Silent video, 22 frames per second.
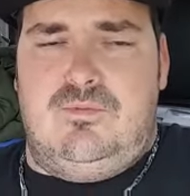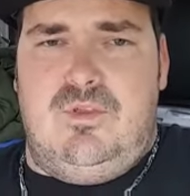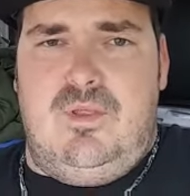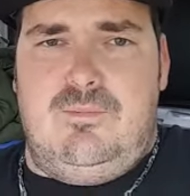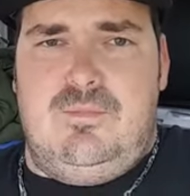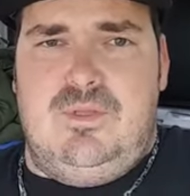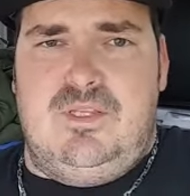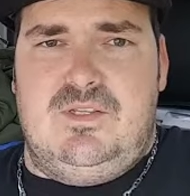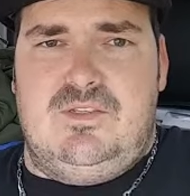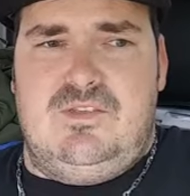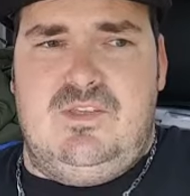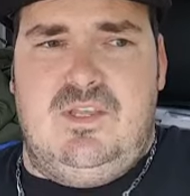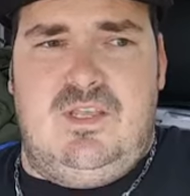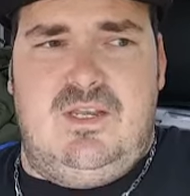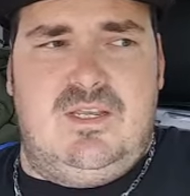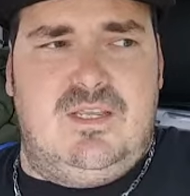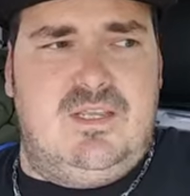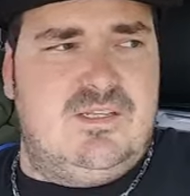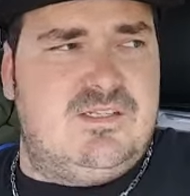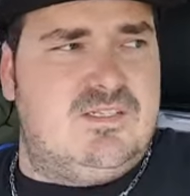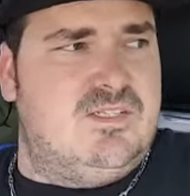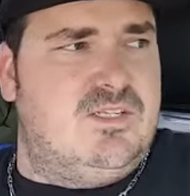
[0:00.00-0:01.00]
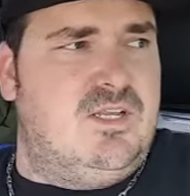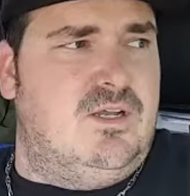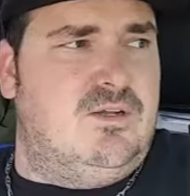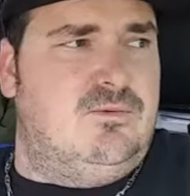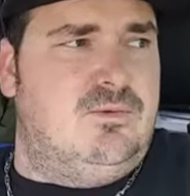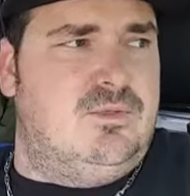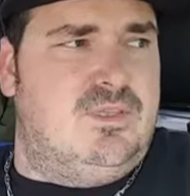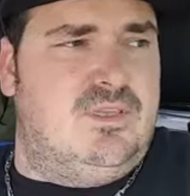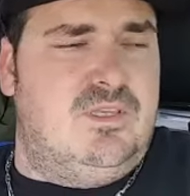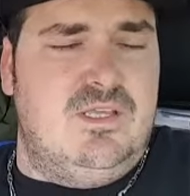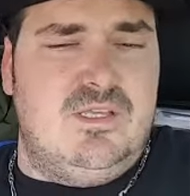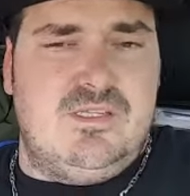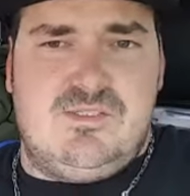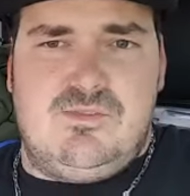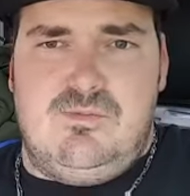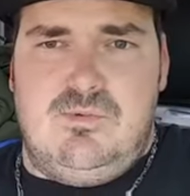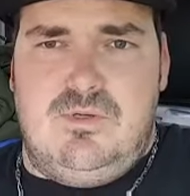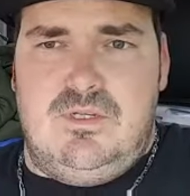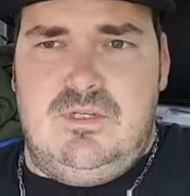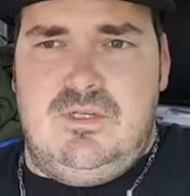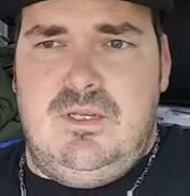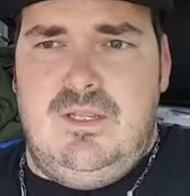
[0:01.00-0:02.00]
That being said, I got stuck with this
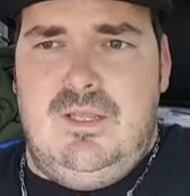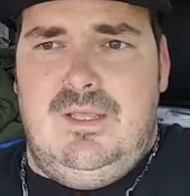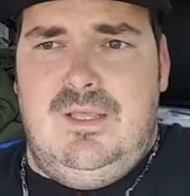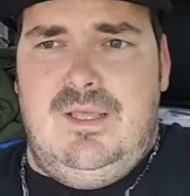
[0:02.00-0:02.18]
one,